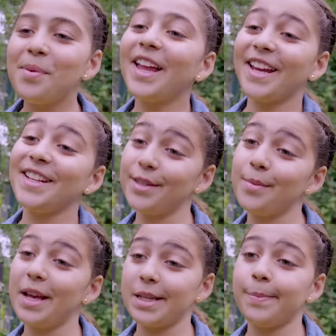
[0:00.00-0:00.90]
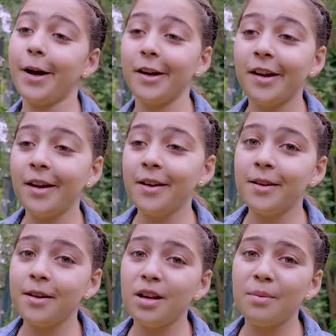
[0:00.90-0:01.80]
Playing is the best part.
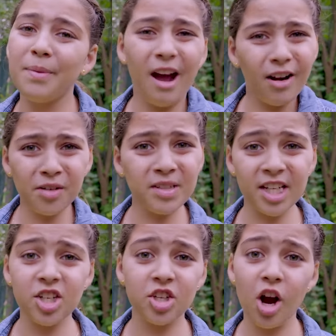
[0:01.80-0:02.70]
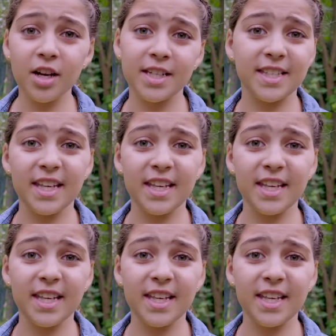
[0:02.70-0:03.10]
But how do you teach a dog to